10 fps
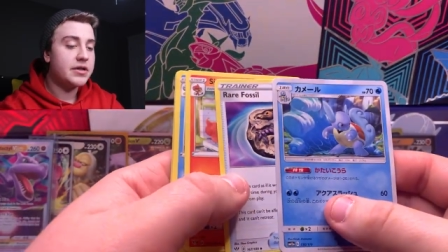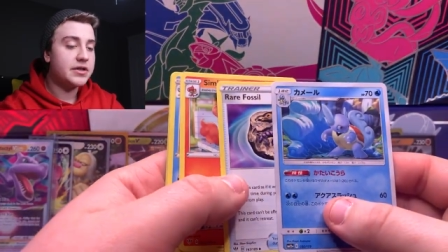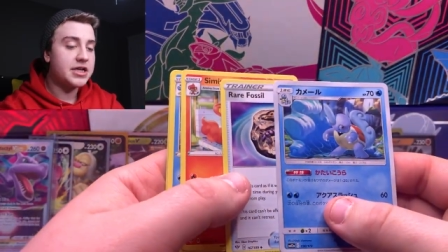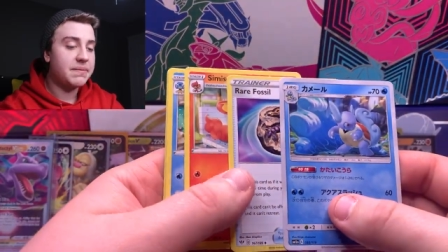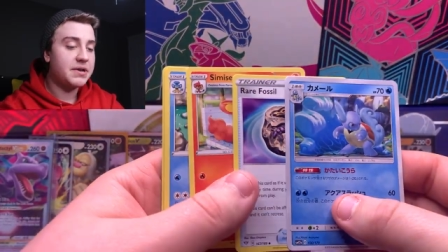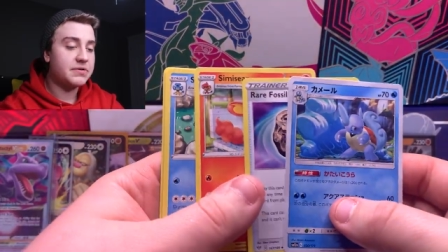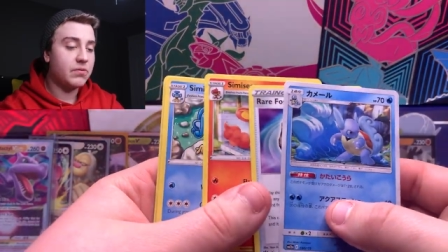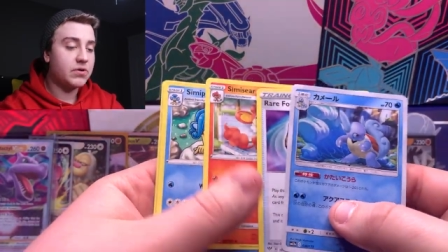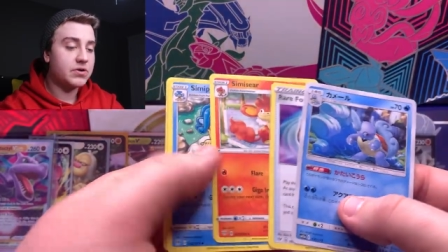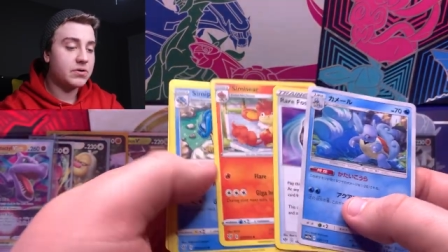The Japanese
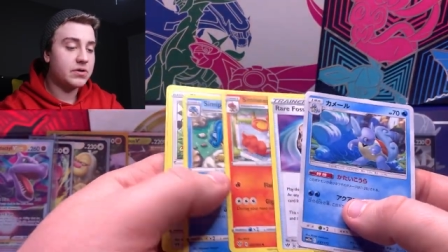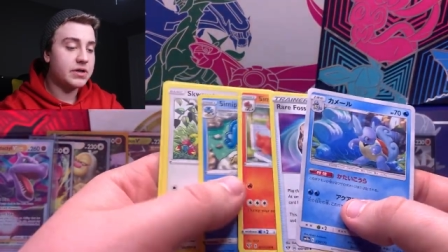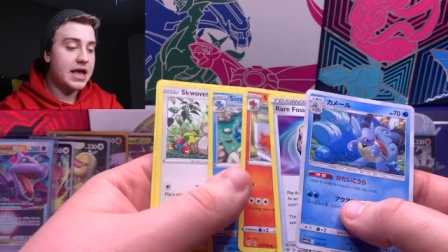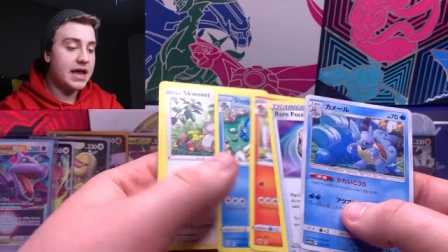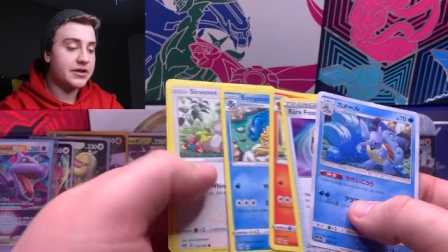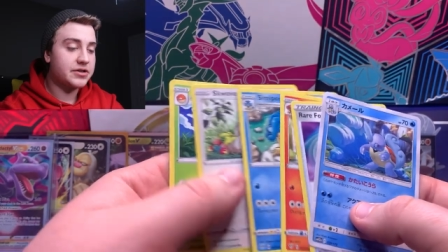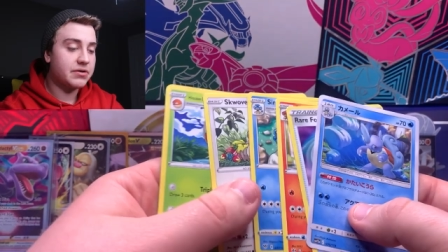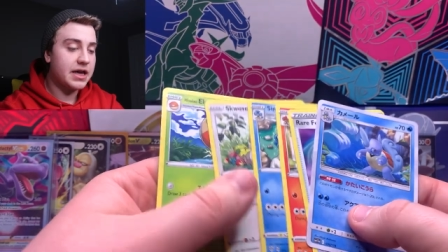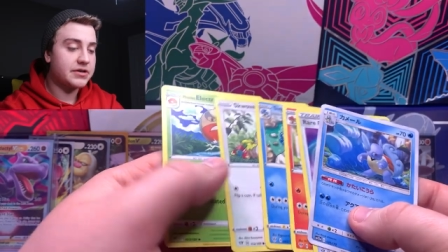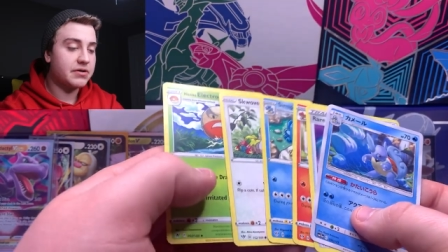Wartortle, yes,
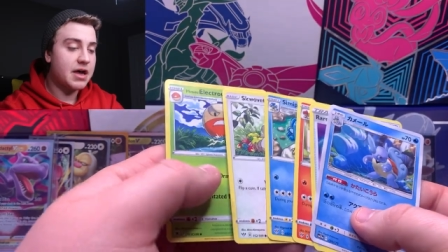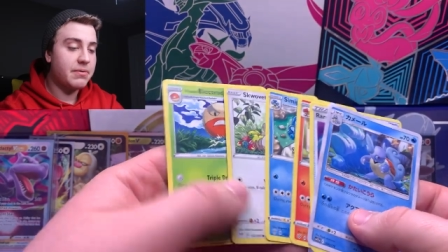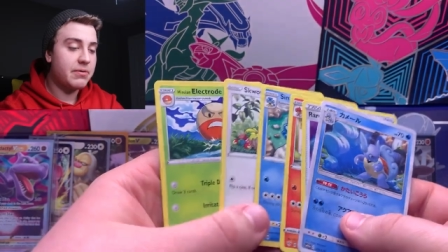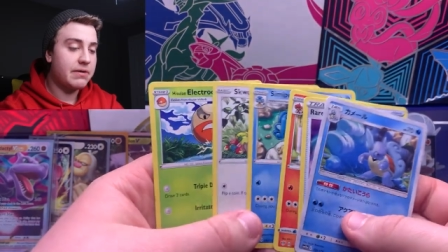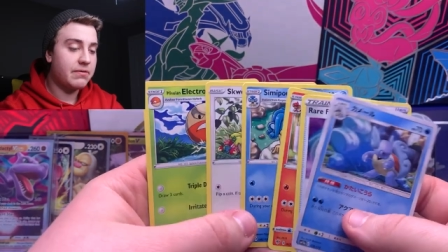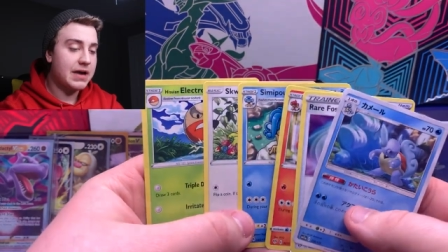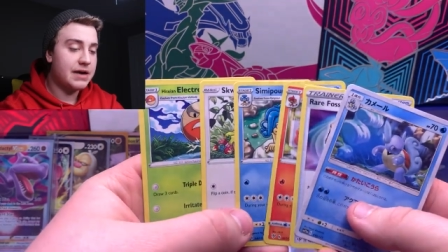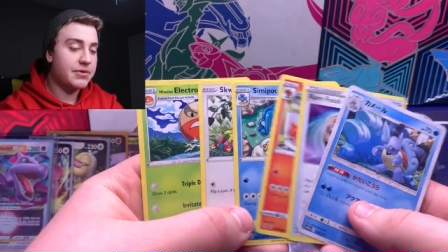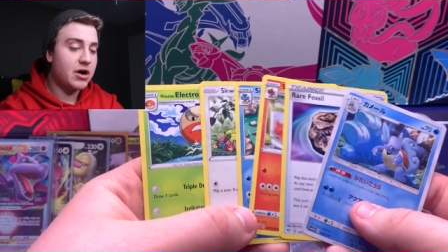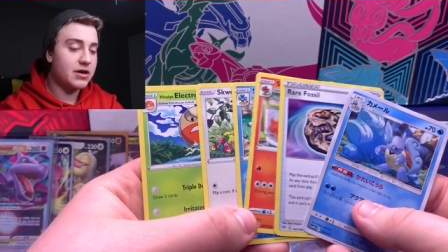okay, so a couple
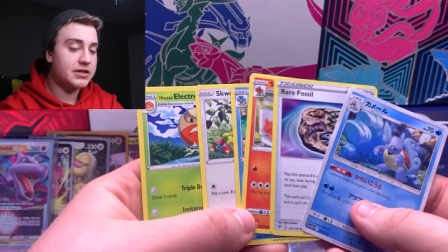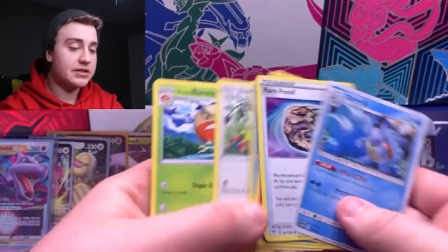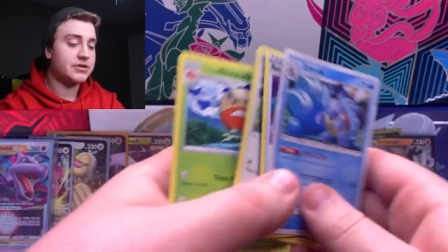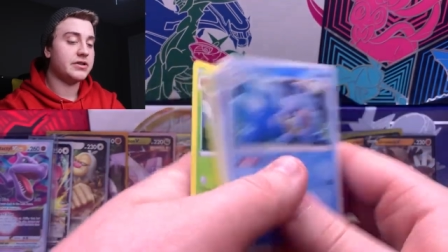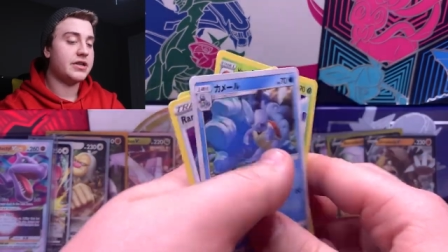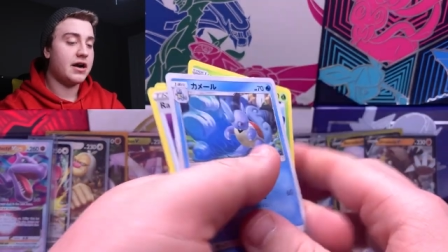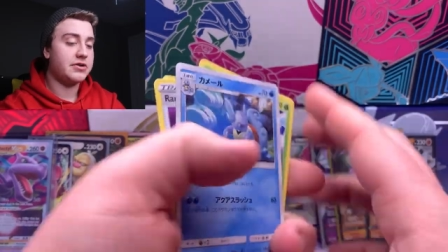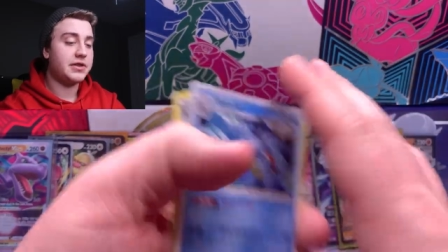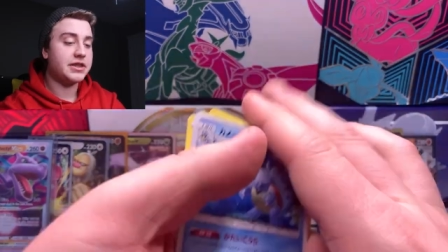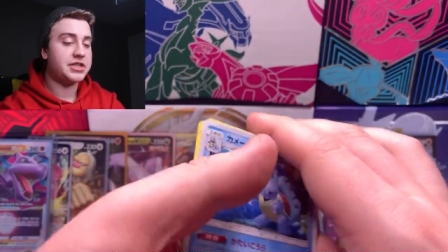random cards inserted there. I
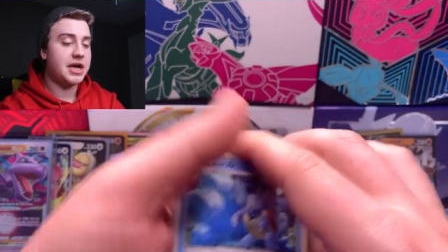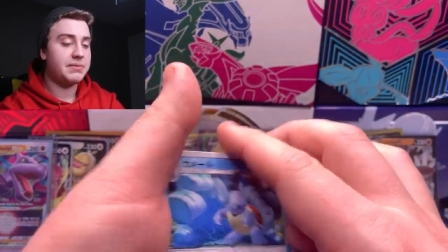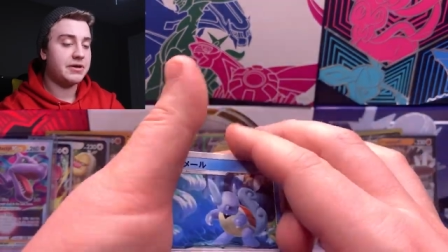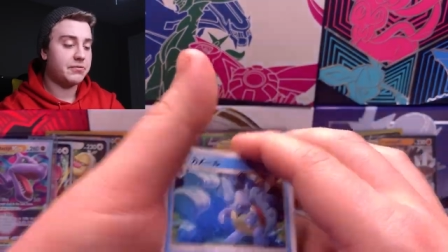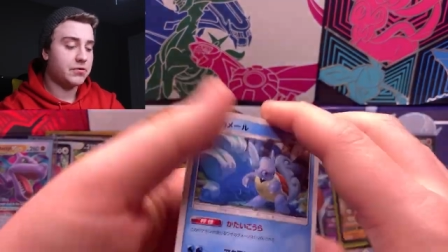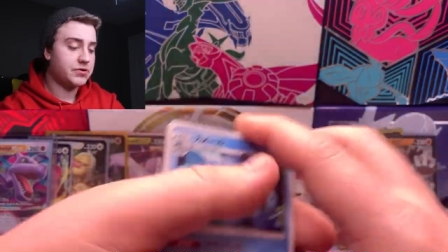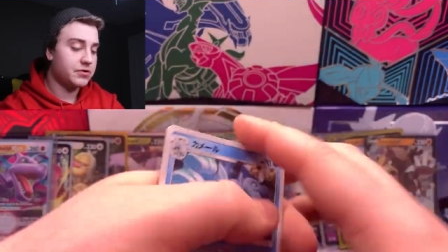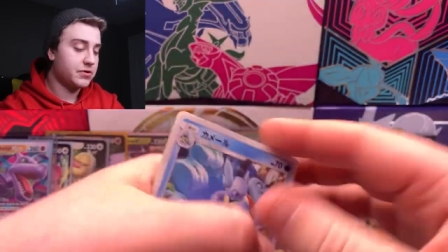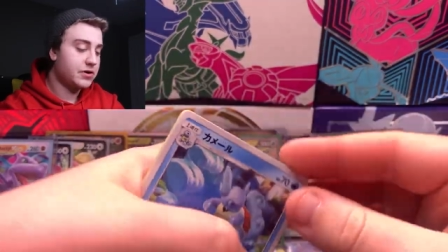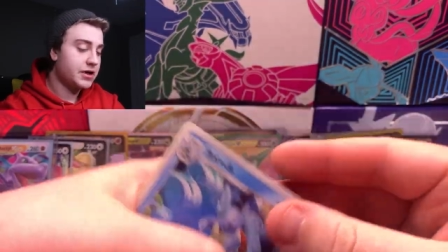do like the Japanese
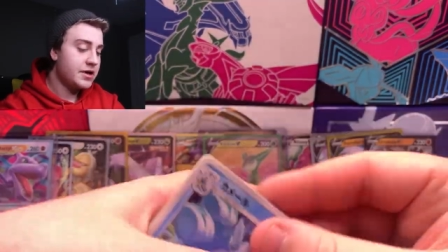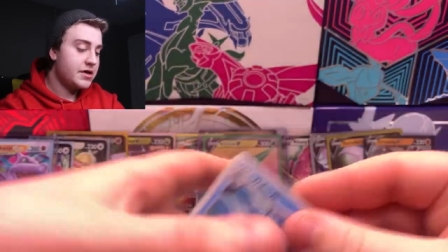Wartortle.